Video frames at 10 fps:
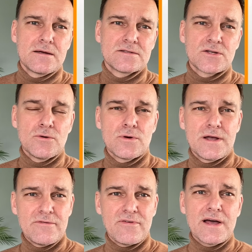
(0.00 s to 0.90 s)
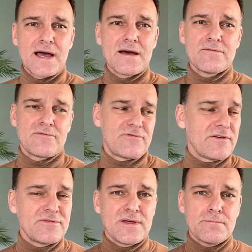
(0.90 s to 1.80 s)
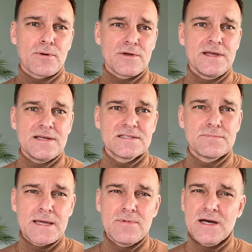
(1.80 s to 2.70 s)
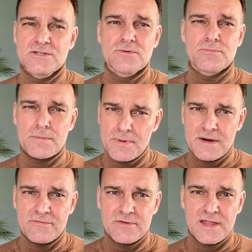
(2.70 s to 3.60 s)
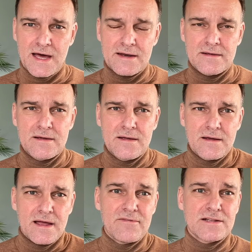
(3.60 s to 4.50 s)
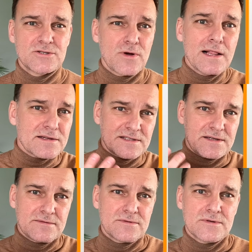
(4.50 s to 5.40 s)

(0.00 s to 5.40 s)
So if I have 50 employees, maybe I should prepare for that eventuality,